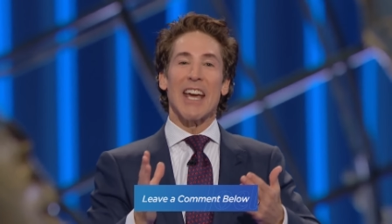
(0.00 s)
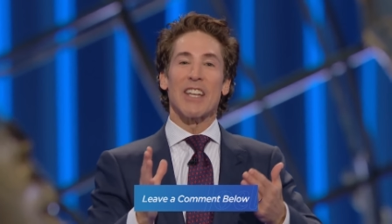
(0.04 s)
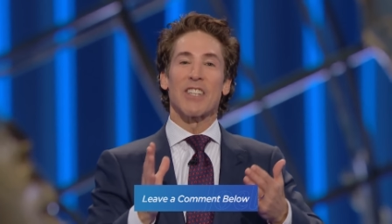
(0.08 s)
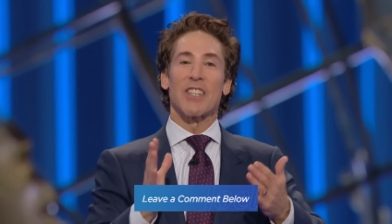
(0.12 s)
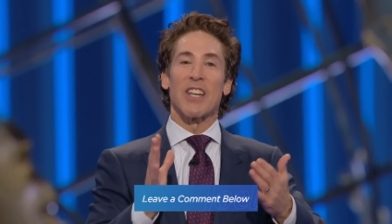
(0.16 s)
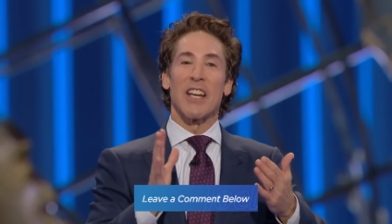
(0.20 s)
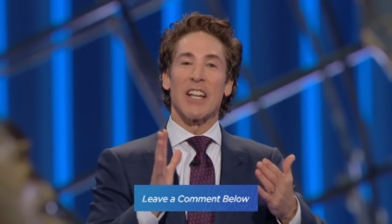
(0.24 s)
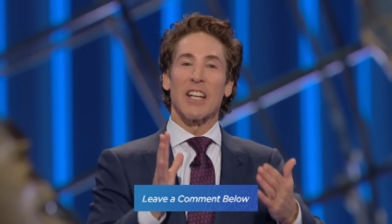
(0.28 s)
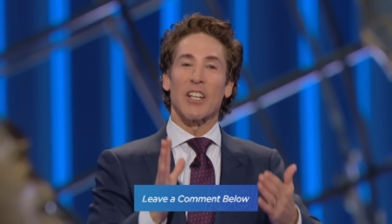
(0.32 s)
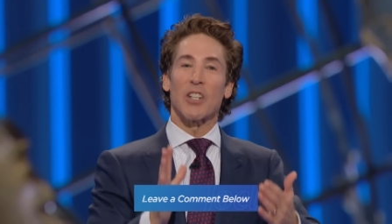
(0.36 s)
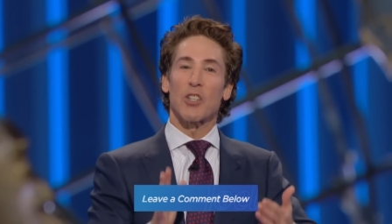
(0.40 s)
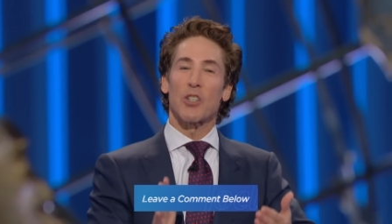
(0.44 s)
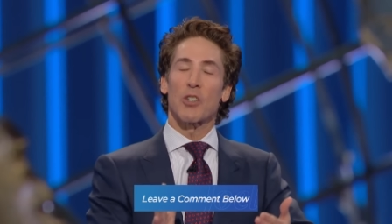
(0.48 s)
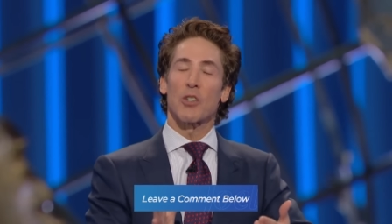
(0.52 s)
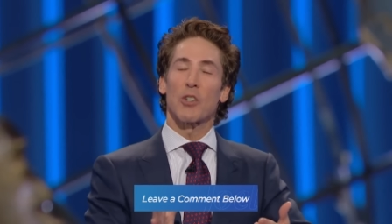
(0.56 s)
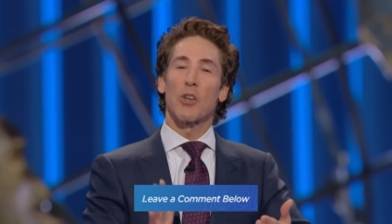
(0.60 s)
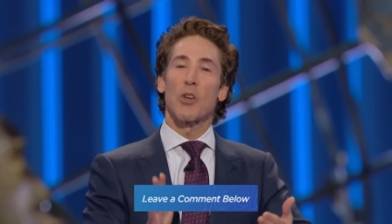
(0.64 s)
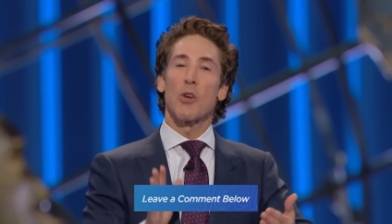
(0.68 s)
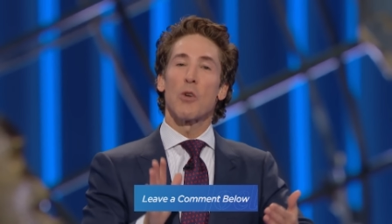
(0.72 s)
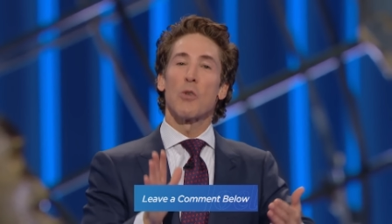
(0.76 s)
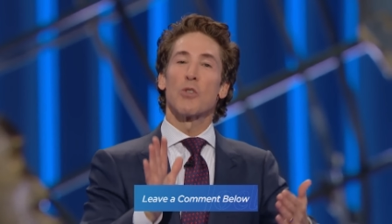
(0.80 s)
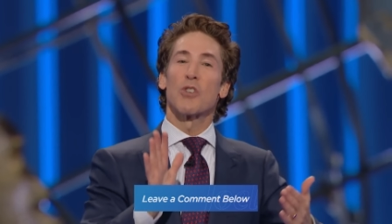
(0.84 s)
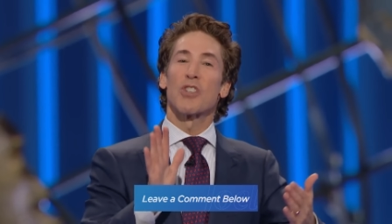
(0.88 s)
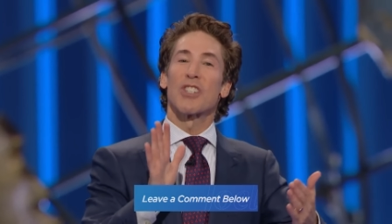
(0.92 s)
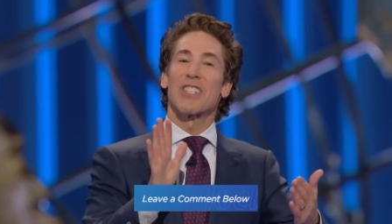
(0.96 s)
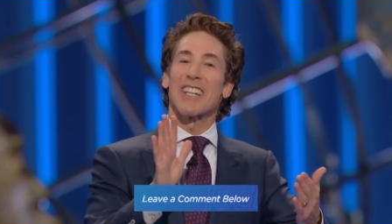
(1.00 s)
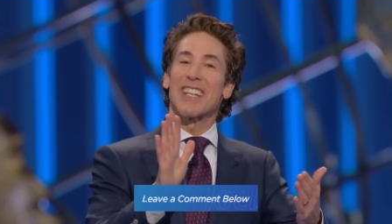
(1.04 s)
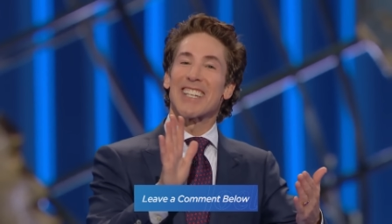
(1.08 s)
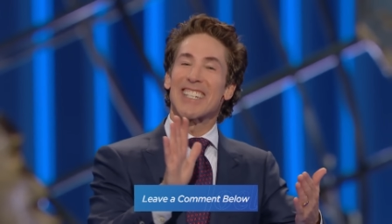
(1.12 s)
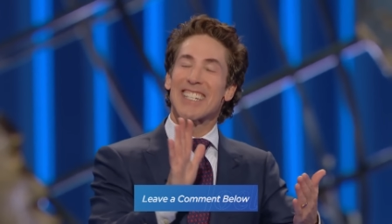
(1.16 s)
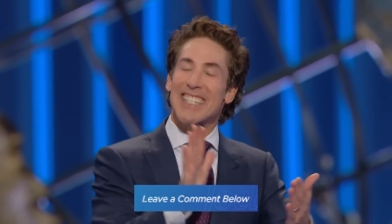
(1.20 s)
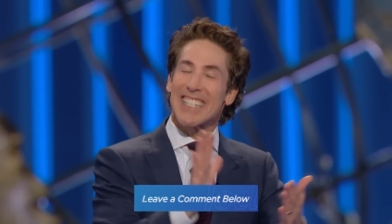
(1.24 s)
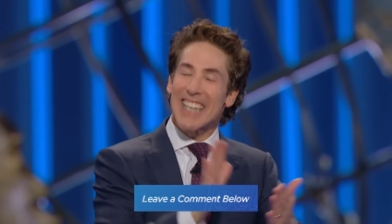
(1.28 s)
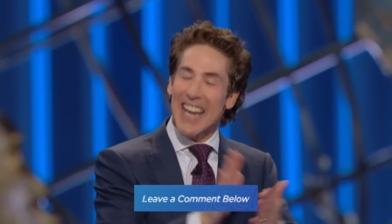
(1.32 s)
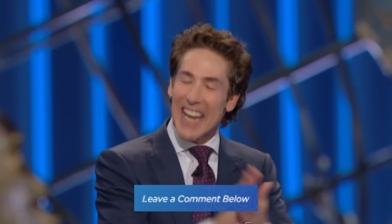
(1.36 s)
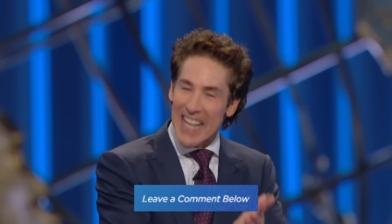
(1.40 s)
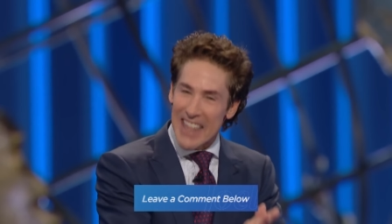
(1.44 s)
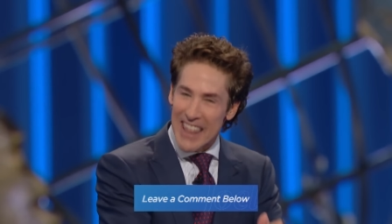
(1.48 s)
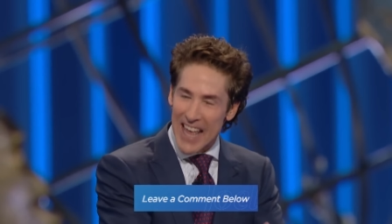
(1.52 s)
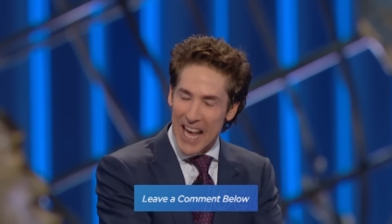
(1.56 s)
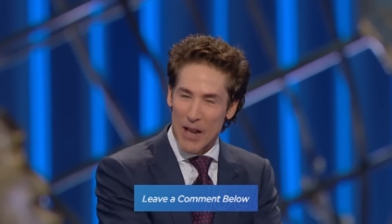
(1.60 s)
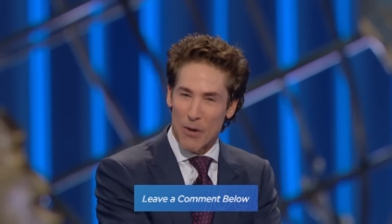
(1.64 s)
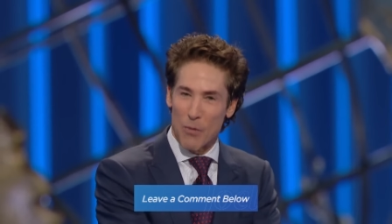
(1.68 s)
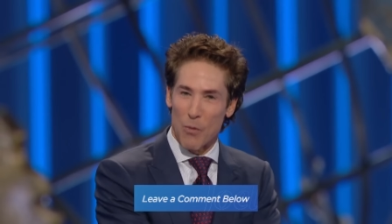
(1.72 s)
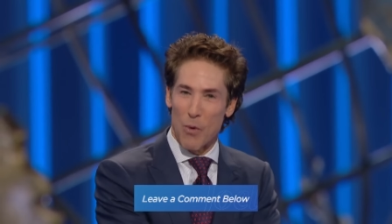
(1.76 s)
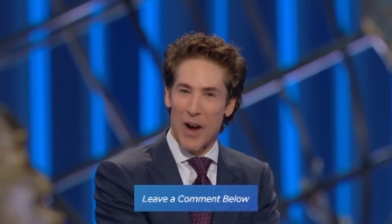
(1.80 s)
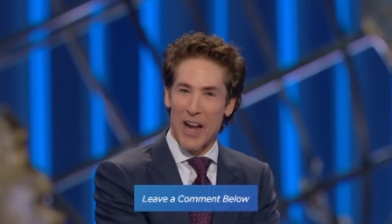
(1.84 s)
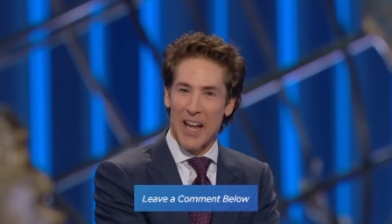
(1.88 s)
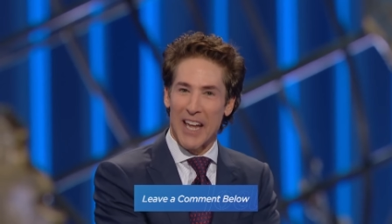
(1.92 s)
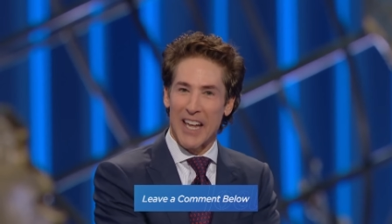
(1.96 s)
as an excuse to stay
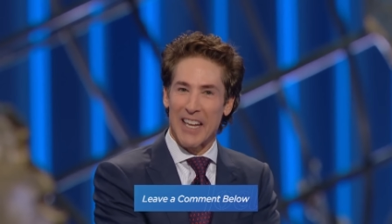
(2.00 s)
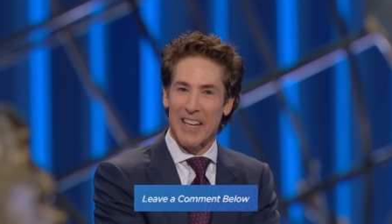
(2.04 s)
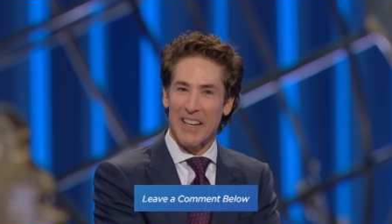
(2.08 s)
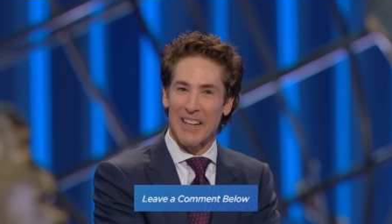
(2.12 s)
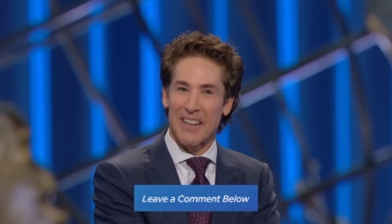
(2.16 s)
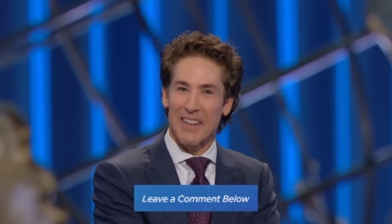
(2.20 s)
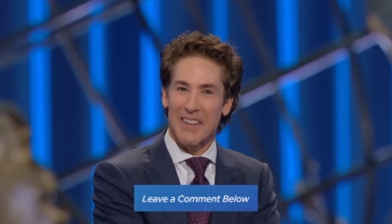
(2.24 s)
that way.